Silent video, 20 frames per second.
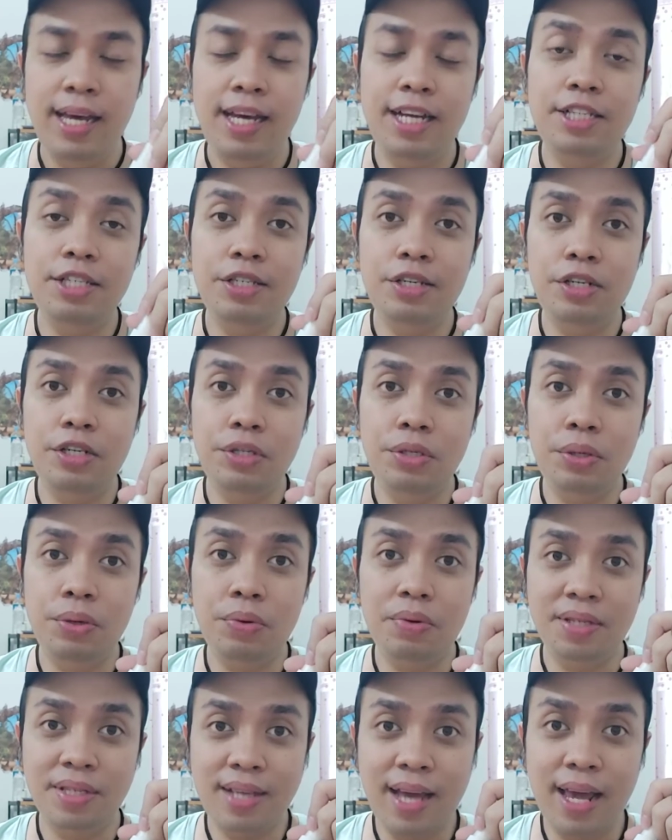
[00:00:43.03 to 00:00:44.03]
It's good to
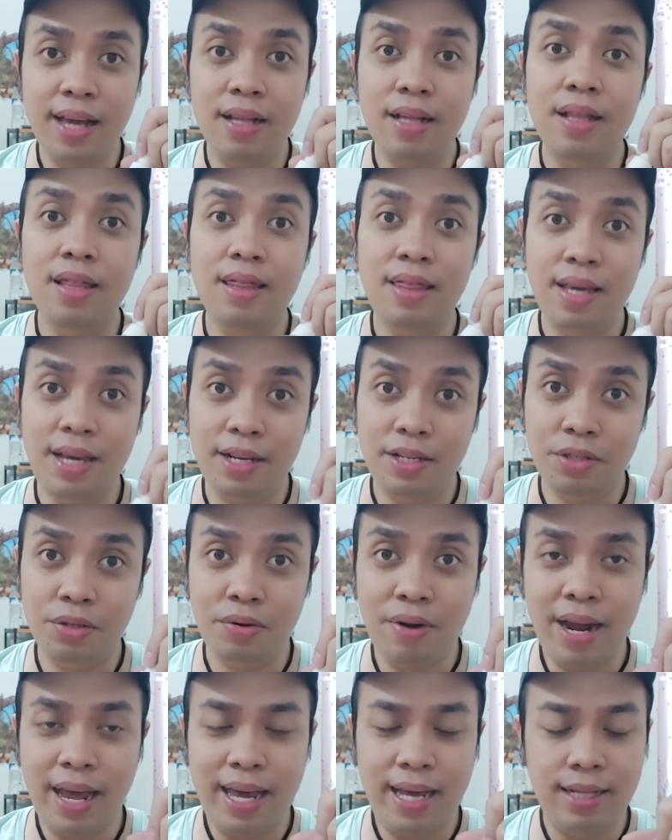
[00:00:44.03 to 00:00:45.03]
recycle things,
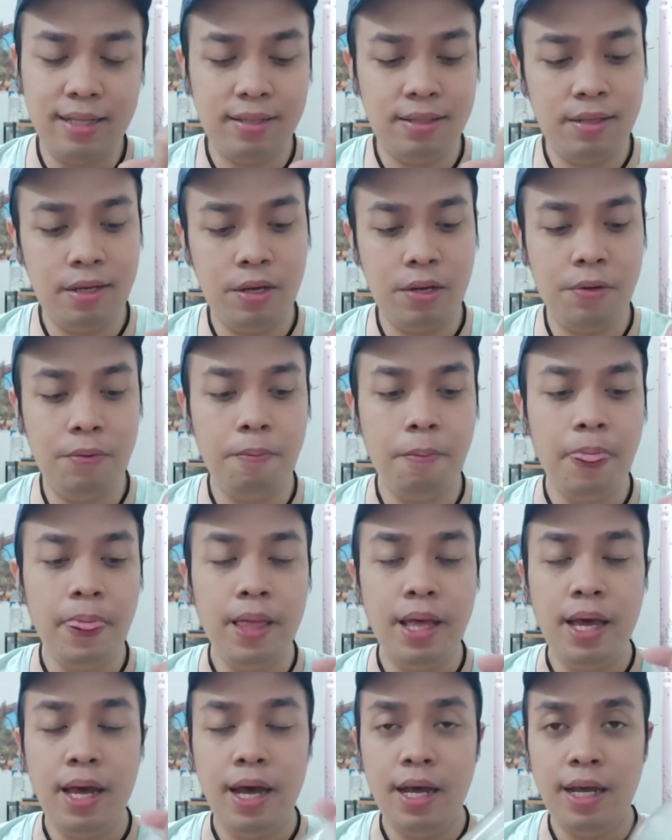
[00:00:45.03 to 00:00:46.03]
right? So
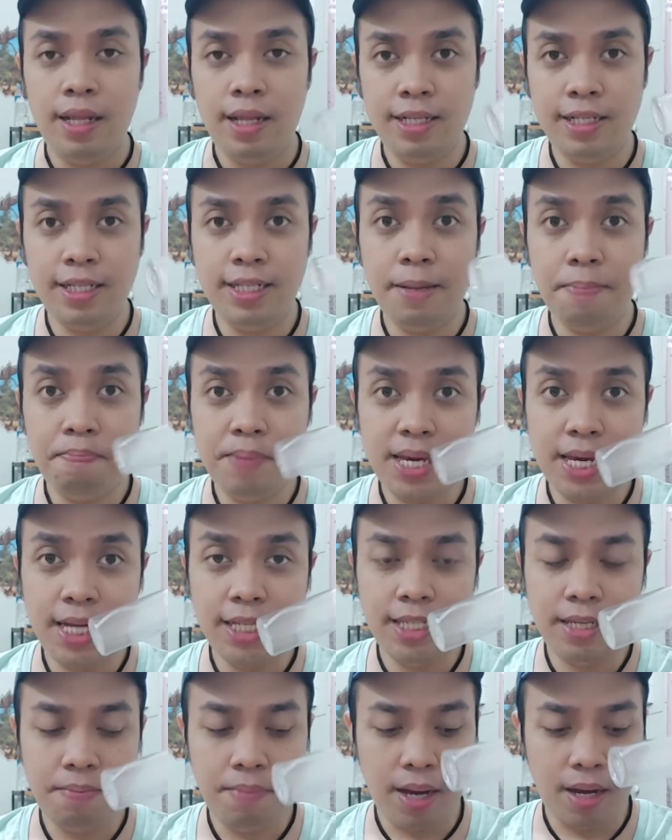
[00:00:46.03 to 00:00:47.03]
this is a
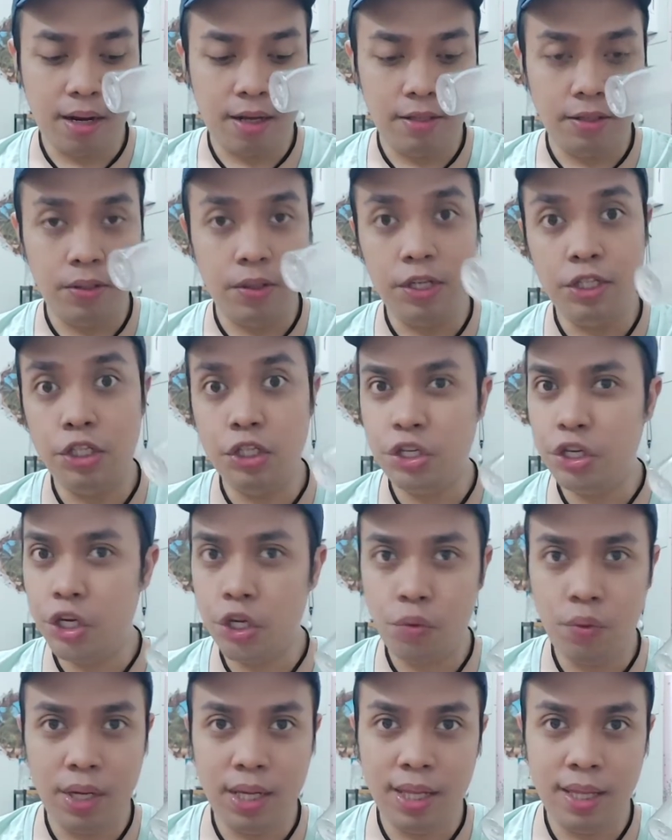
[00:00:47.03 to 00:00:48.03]
PET bottle, so it's
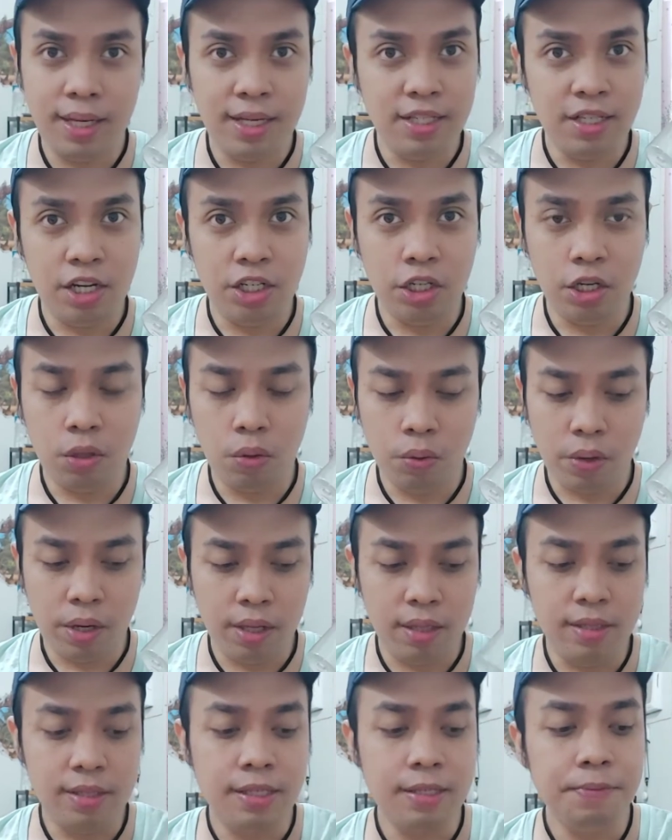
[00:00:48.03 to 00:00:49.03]
good with essential
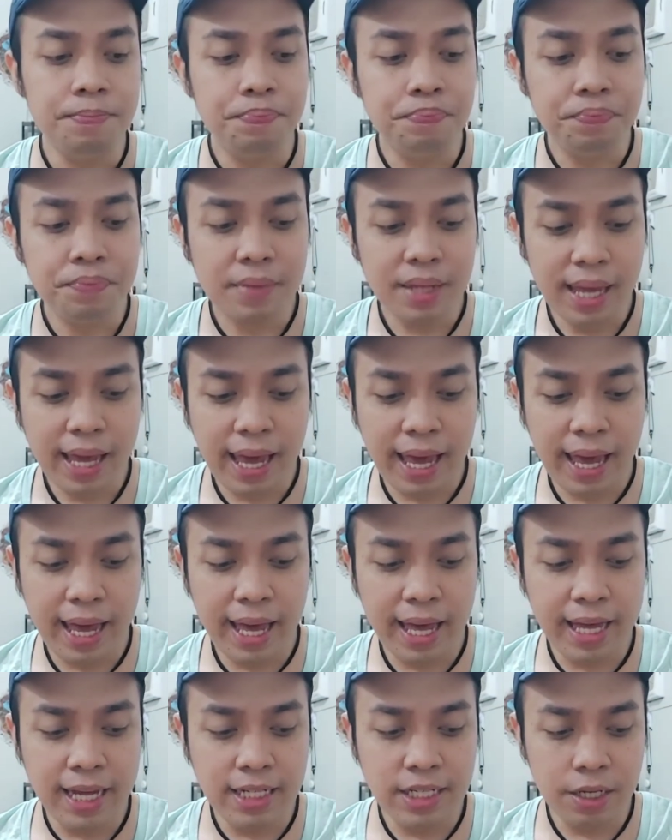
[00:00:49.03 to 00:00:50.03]
oils.
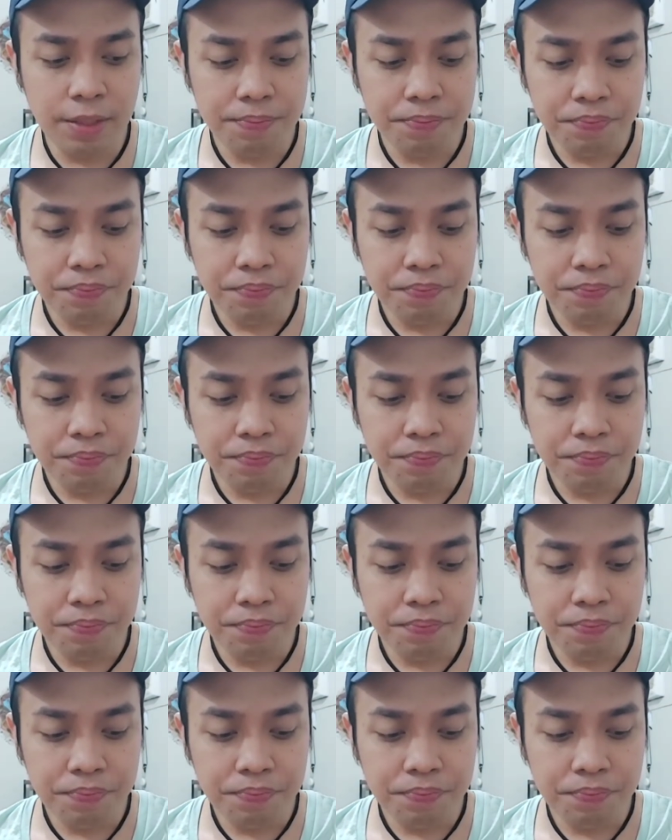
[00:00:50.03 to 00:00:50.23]
And